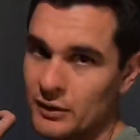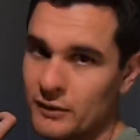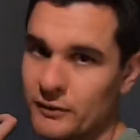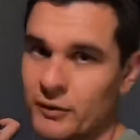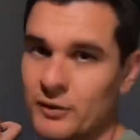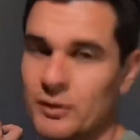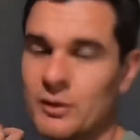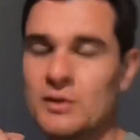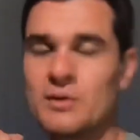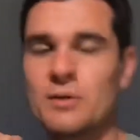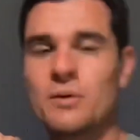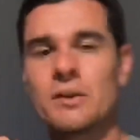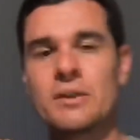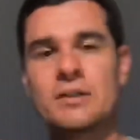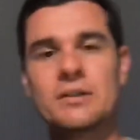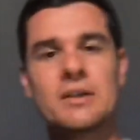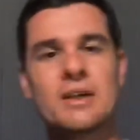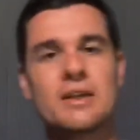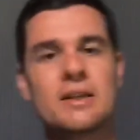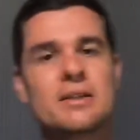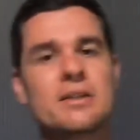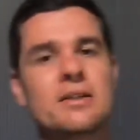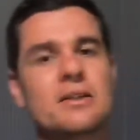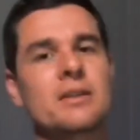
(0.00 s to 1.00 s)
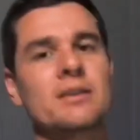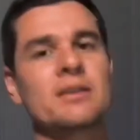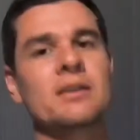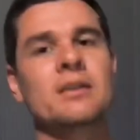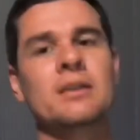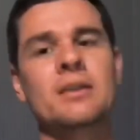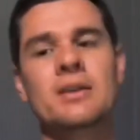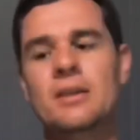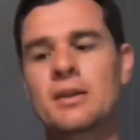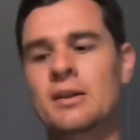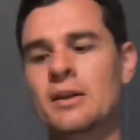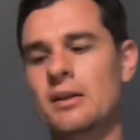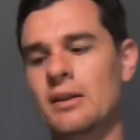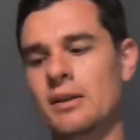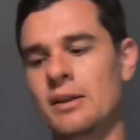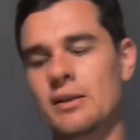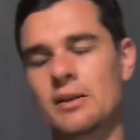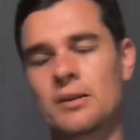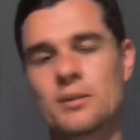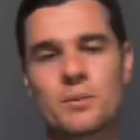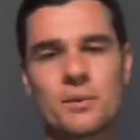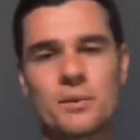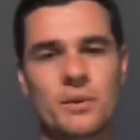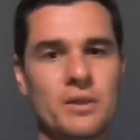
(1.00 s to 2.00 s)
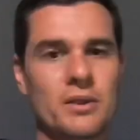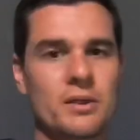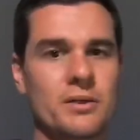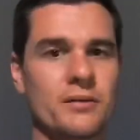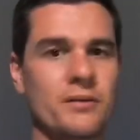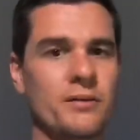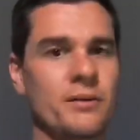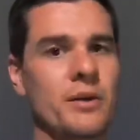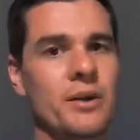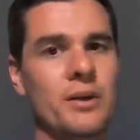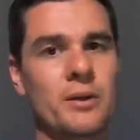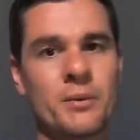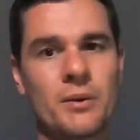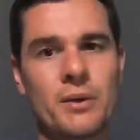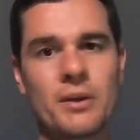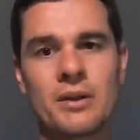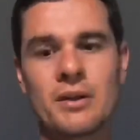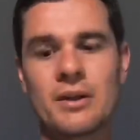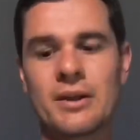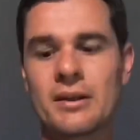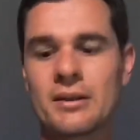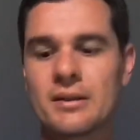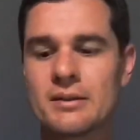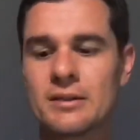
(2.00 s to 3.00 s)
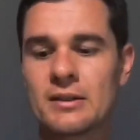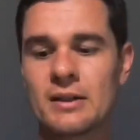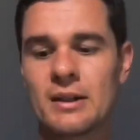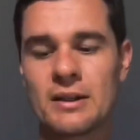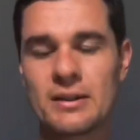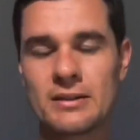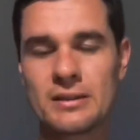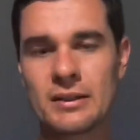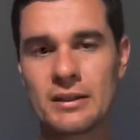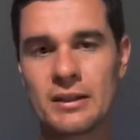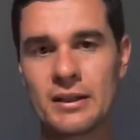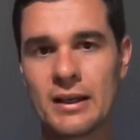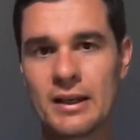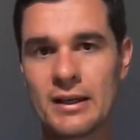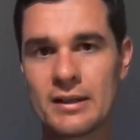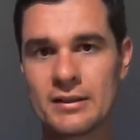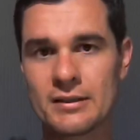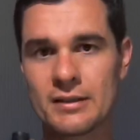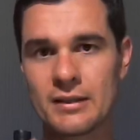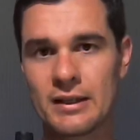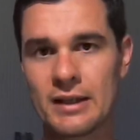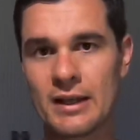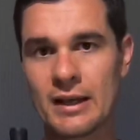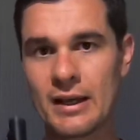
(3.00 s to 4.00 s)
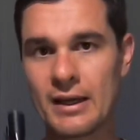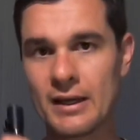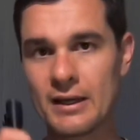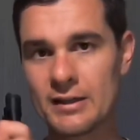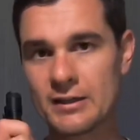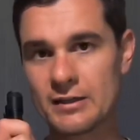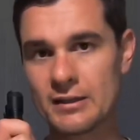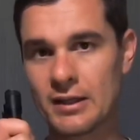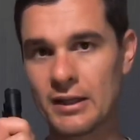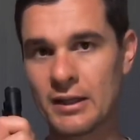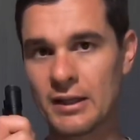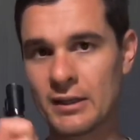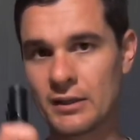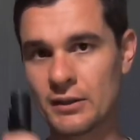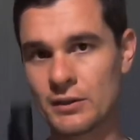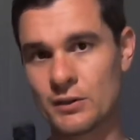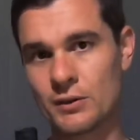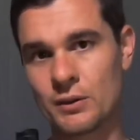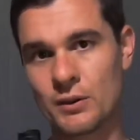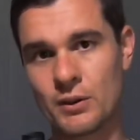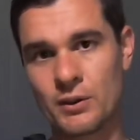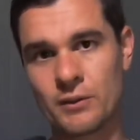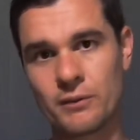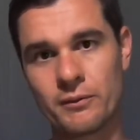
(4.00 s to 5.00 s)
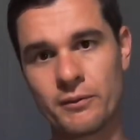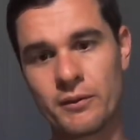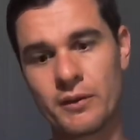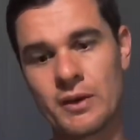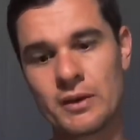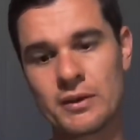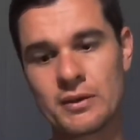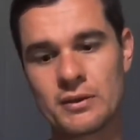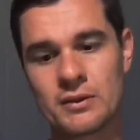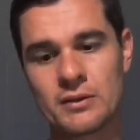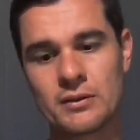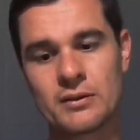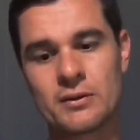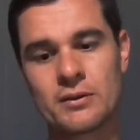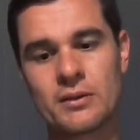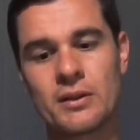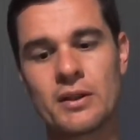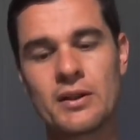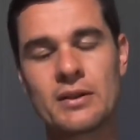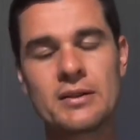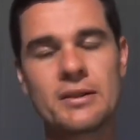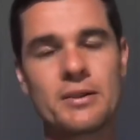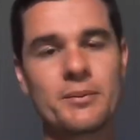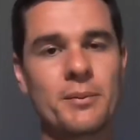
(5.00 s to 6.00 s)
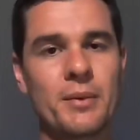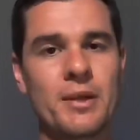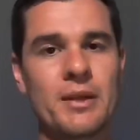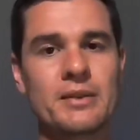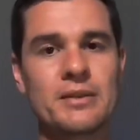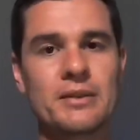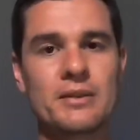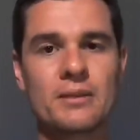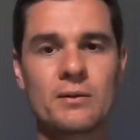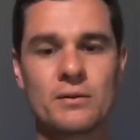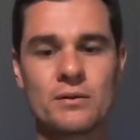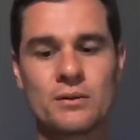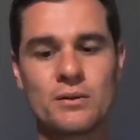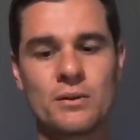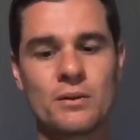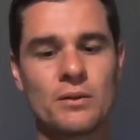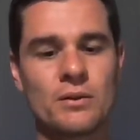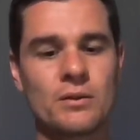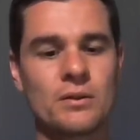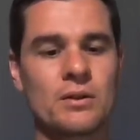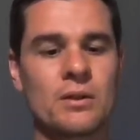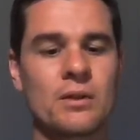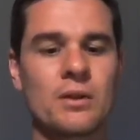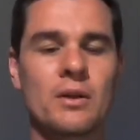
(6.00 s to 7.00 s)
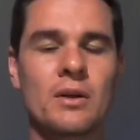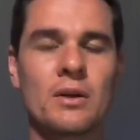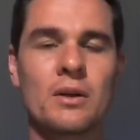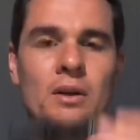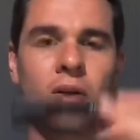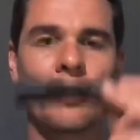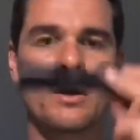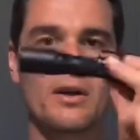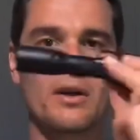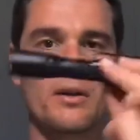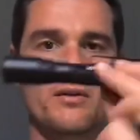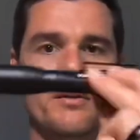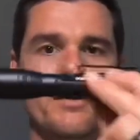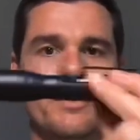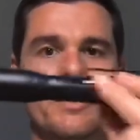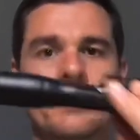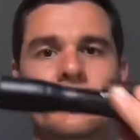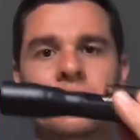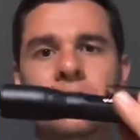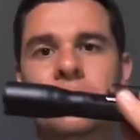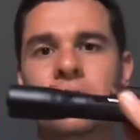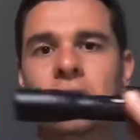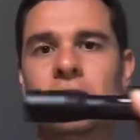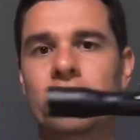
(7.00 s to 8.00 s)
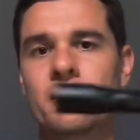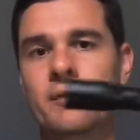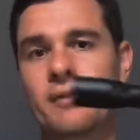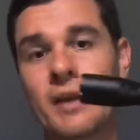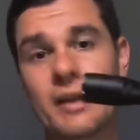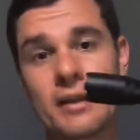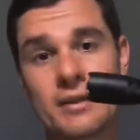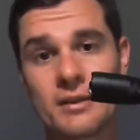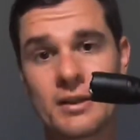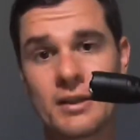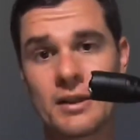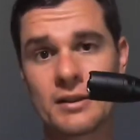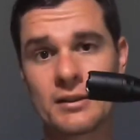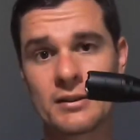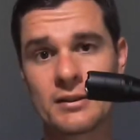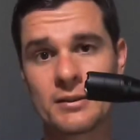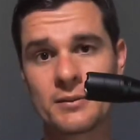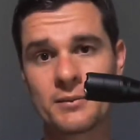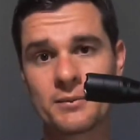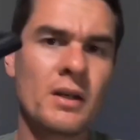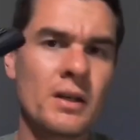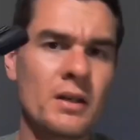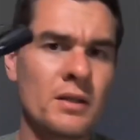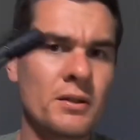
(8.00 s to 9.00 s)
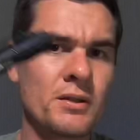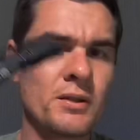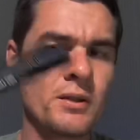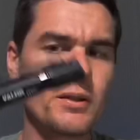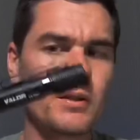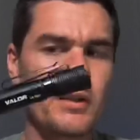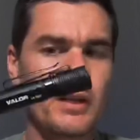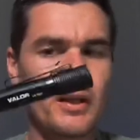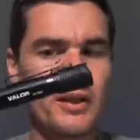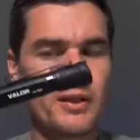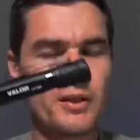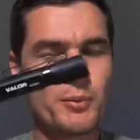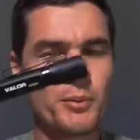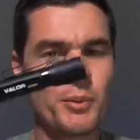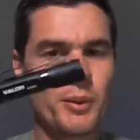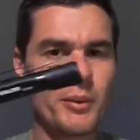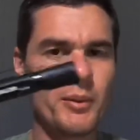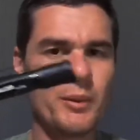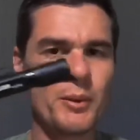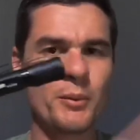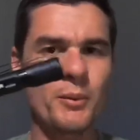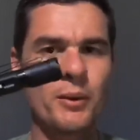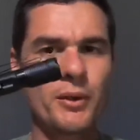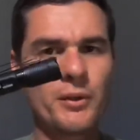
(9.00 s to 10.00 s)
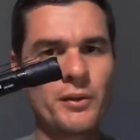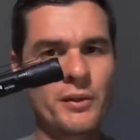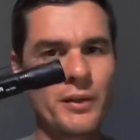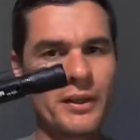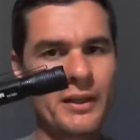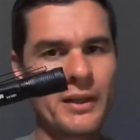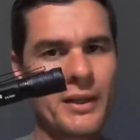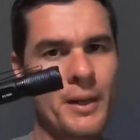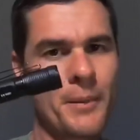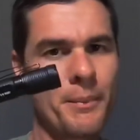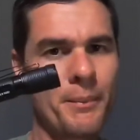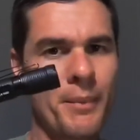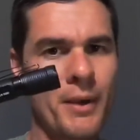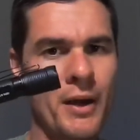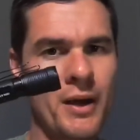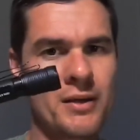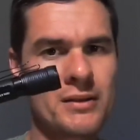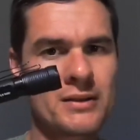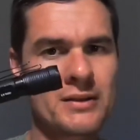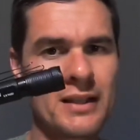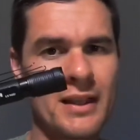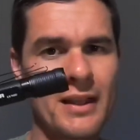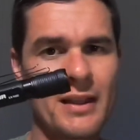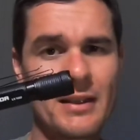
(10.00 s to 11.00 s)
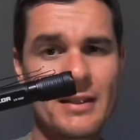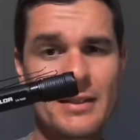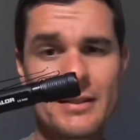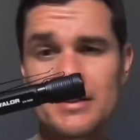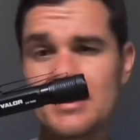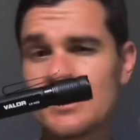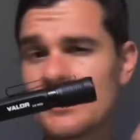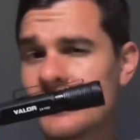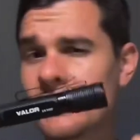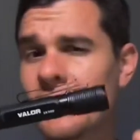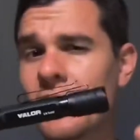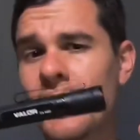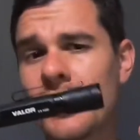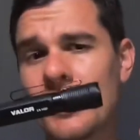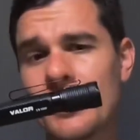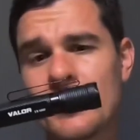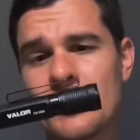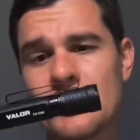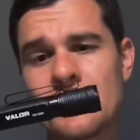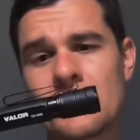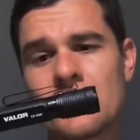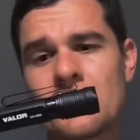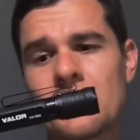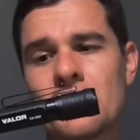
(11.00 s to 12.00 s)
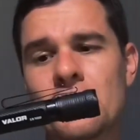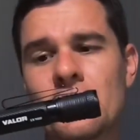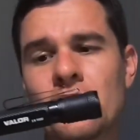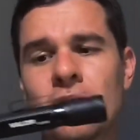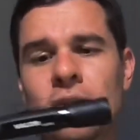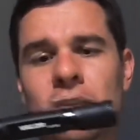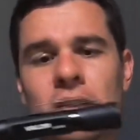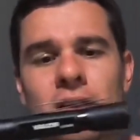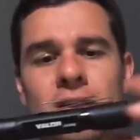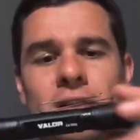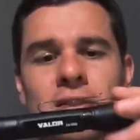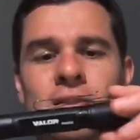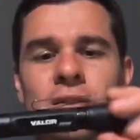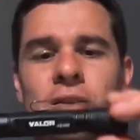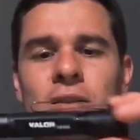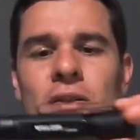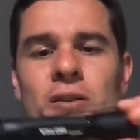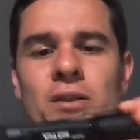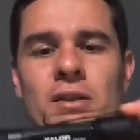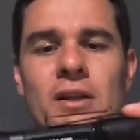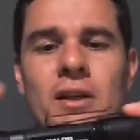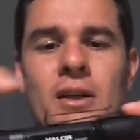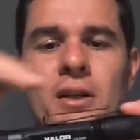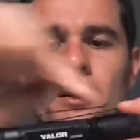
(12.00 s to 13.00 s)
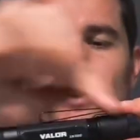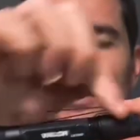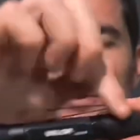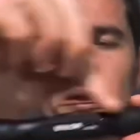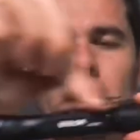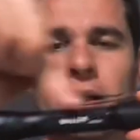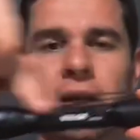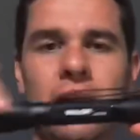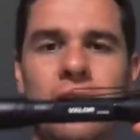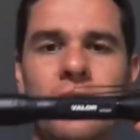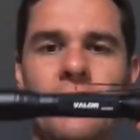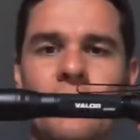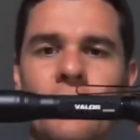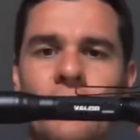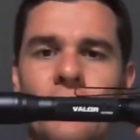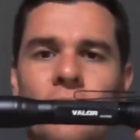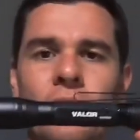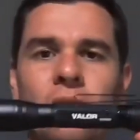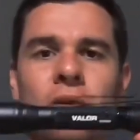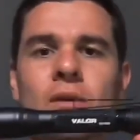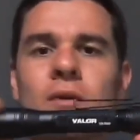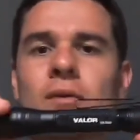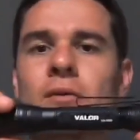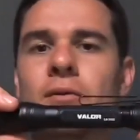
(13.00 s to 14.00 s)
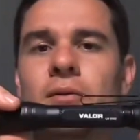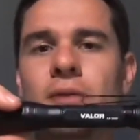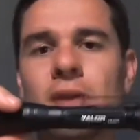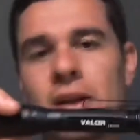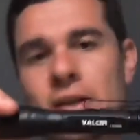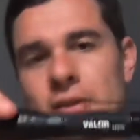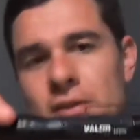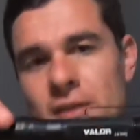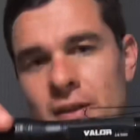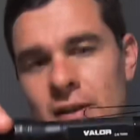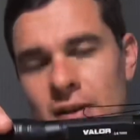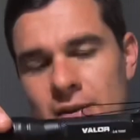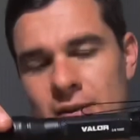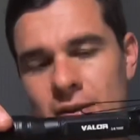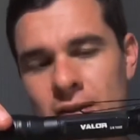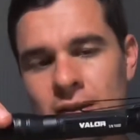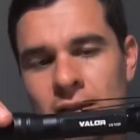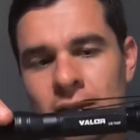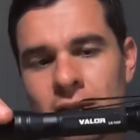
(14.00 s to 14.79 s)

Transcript: for disorientation, this works very well, and it's nice that it actually has a strobe function. So that's the basic controls of this flashlight. So now you're probably wondering about the size. So it does look like quite a long flashlight.